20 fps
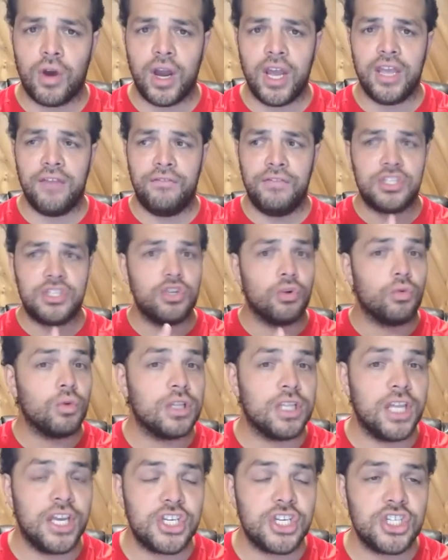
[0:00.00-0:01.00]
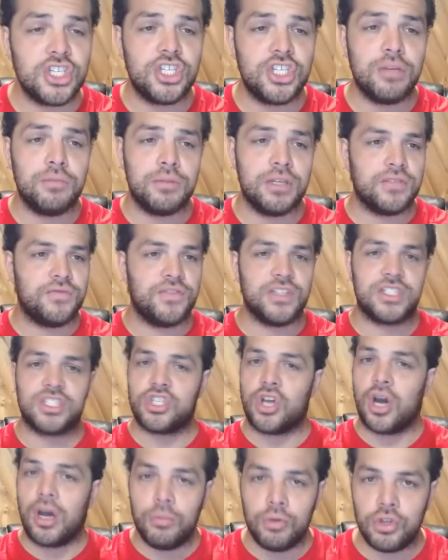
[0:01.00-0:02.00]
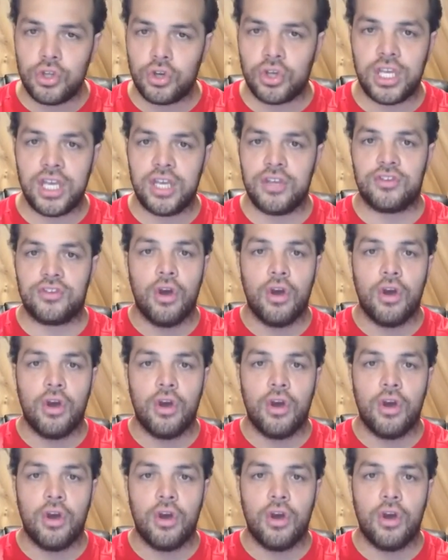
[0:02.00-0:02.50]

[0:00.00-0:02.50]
If it's your relationship, if it's time with your kids,